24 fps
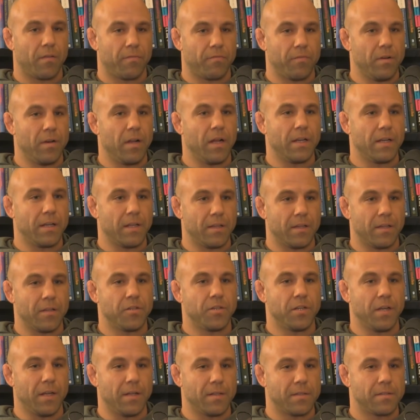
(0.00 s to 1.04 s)
often I'd get the
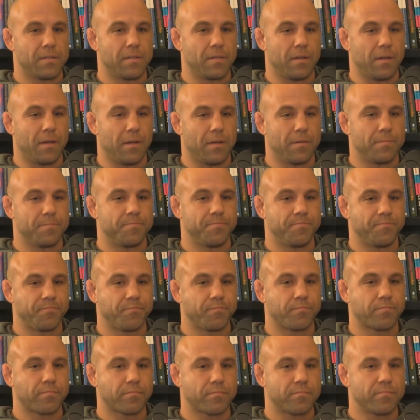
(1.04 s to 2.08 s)
chance to
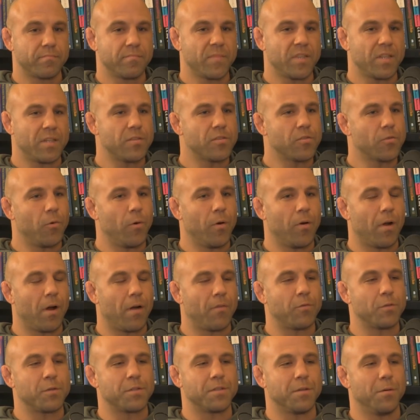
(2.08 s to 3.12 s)
square
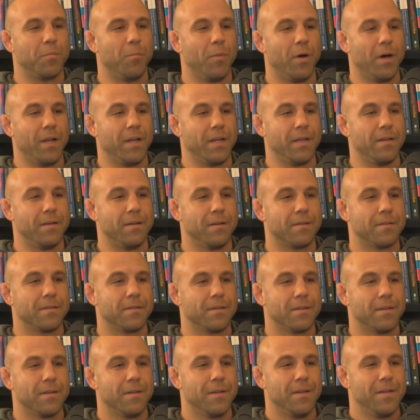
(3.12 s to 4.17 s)
off with somebody, and
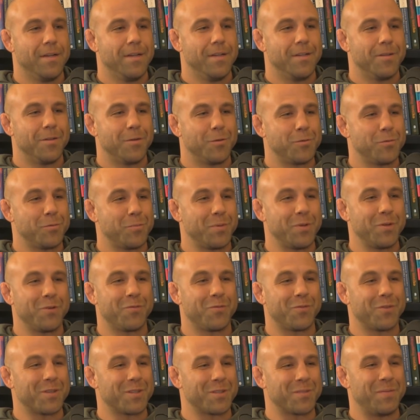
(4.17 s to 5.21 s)
those are
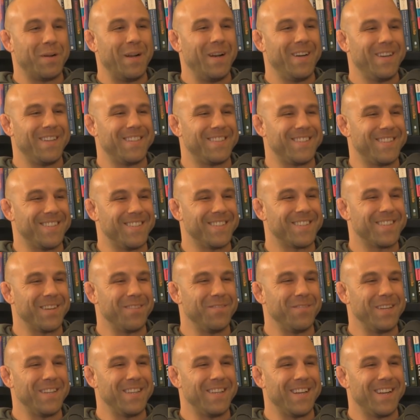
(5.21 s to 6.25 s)
beautiful experiences.
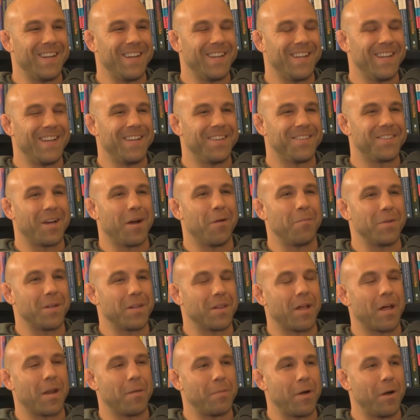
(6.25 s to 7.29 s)
I mean, they, they taught me
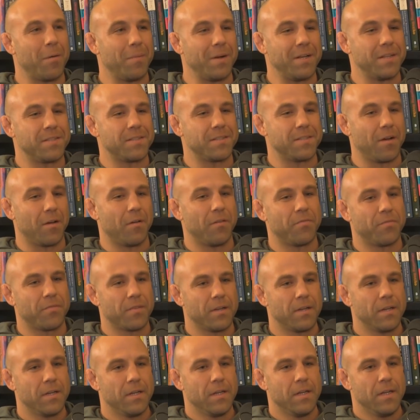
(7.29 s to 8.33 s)
a lot about
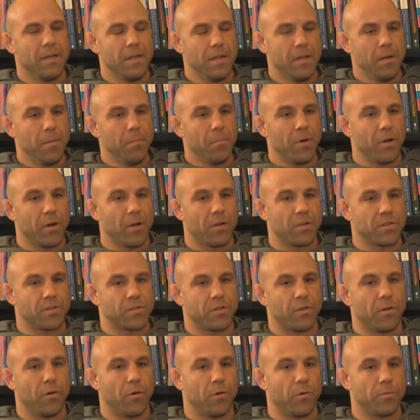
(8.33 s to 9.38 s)
myself, but
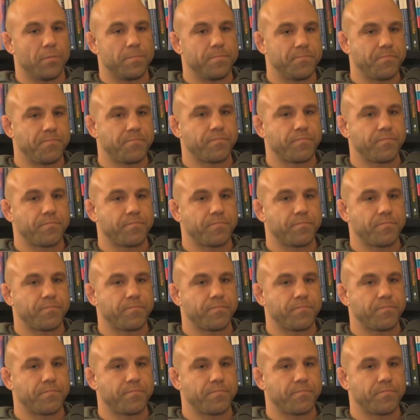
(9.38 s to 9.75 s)
also